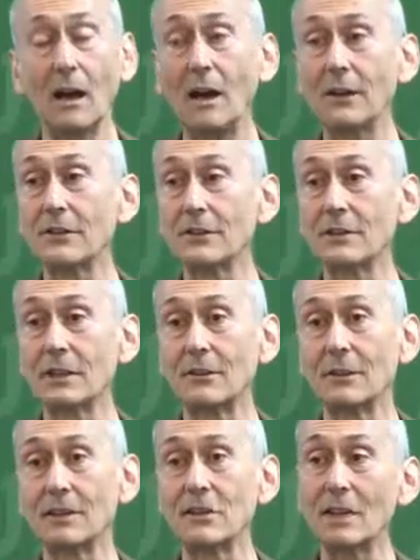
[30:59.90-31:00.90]
Authors that
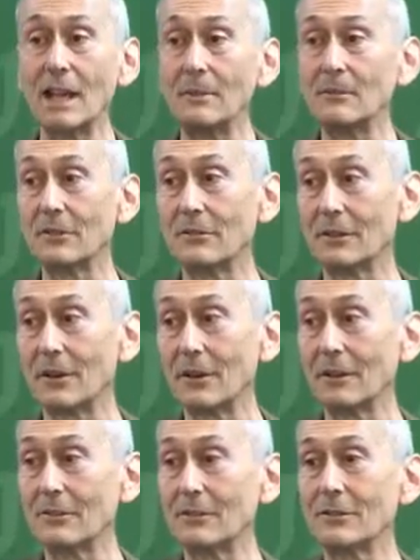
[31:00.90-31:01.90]
are ashamed of their
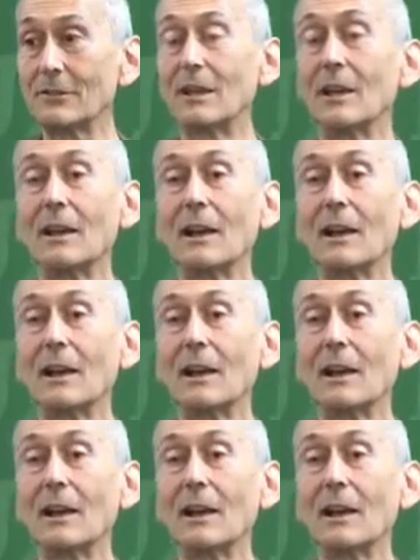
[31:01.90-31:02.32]
articles,